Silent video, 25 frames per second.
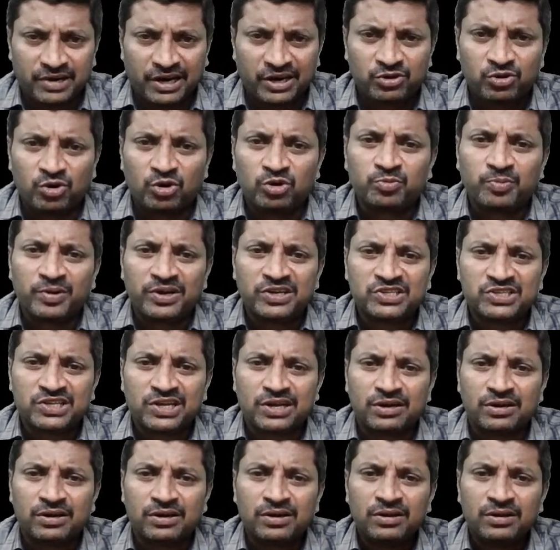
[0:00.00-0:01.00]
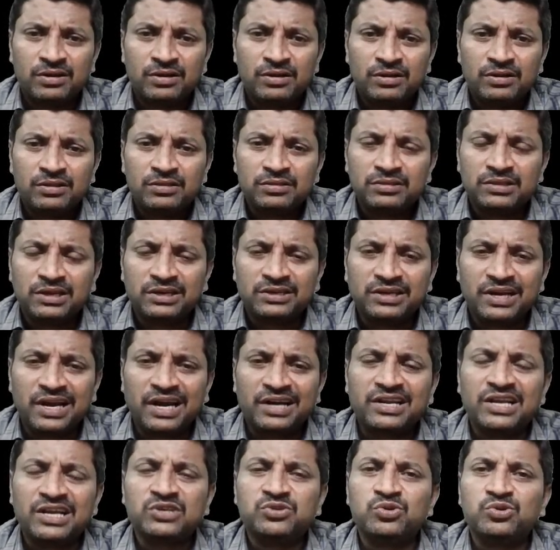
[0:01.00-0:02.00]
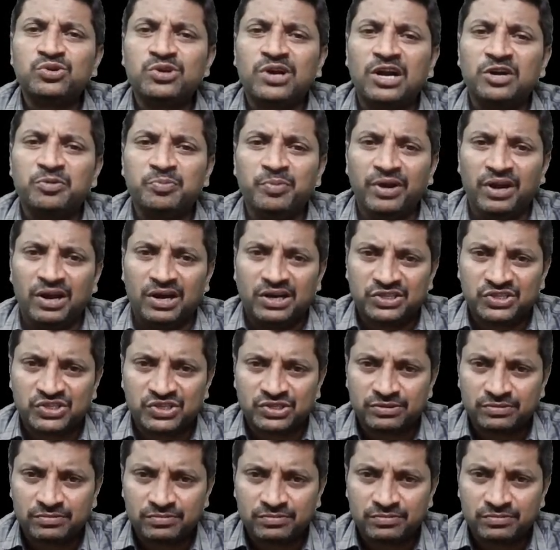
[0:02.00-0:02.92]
don't mind, sir. The data should not be lost.